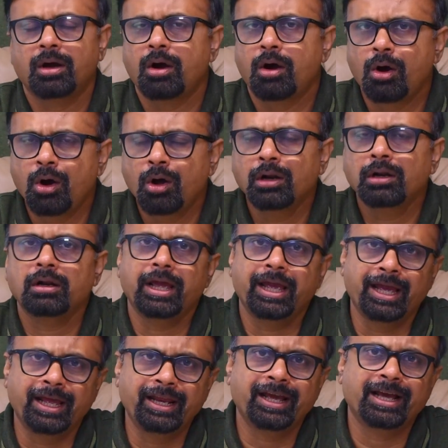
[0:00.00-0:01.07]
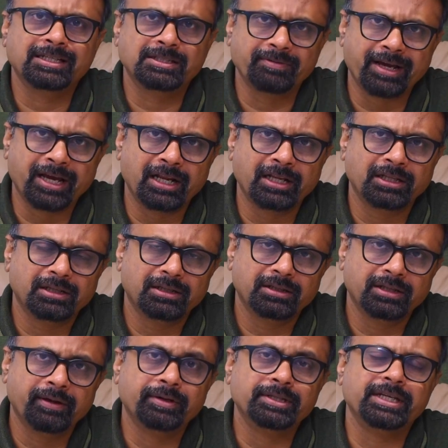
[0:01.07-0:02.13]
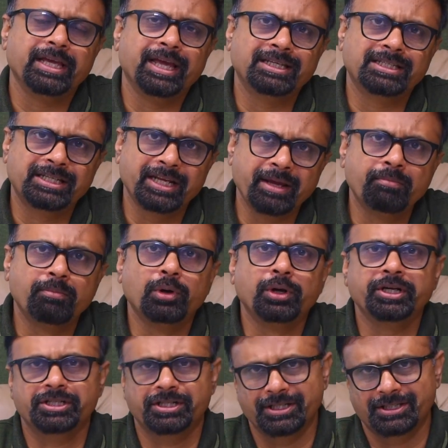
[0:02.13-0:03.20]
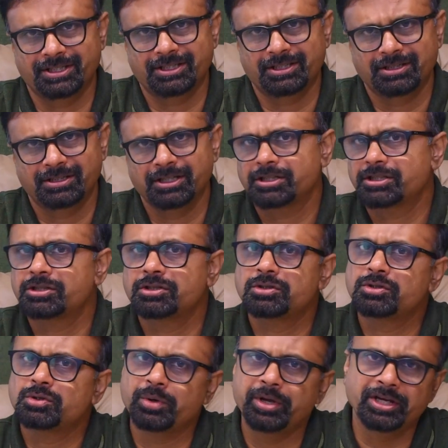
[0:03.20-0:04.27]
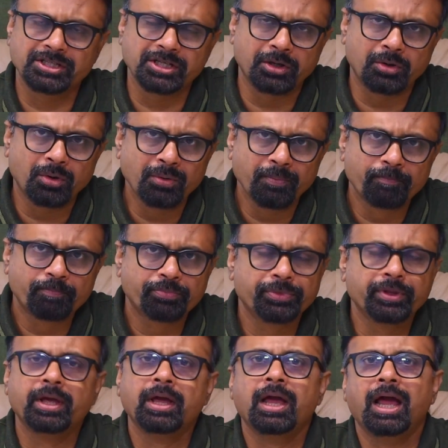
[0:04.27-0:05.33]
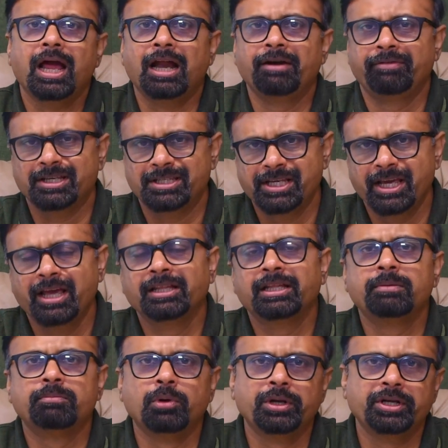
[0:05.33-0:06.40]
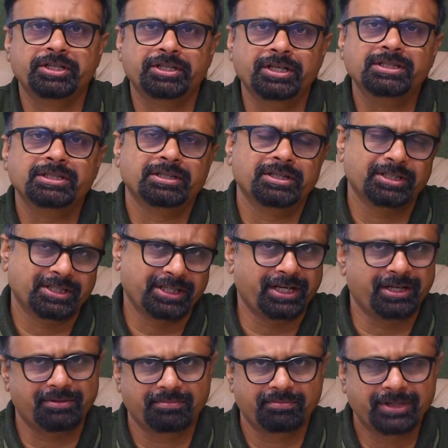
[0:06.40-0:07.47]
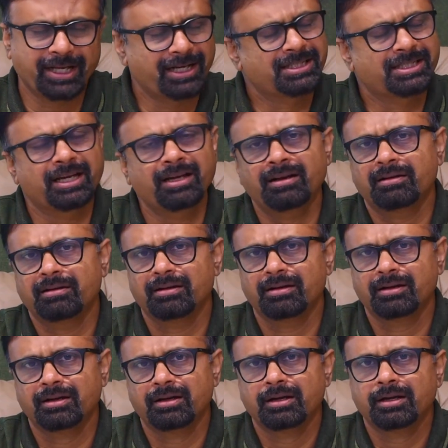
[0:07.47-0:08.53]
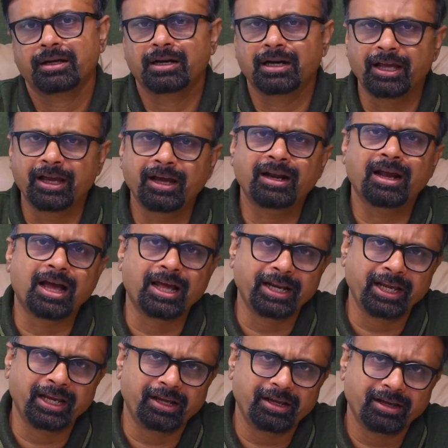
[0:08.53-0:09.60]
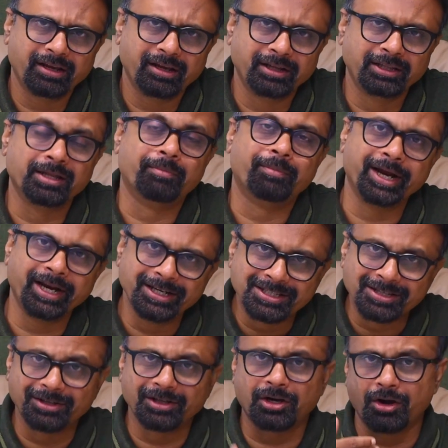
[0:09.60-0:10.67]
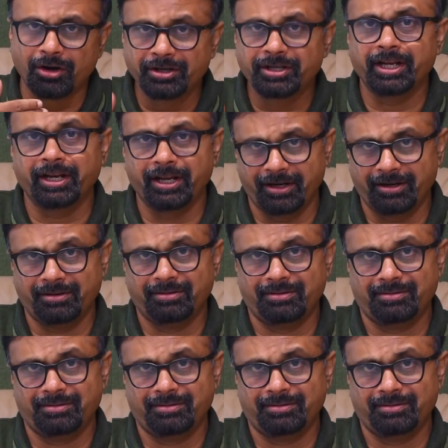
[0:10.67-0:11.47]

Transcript: all areas where there was extreme bullishness just 2 years ago, and we are seeing that bullishness recede. There is a clear hurry in the minds of the contrarian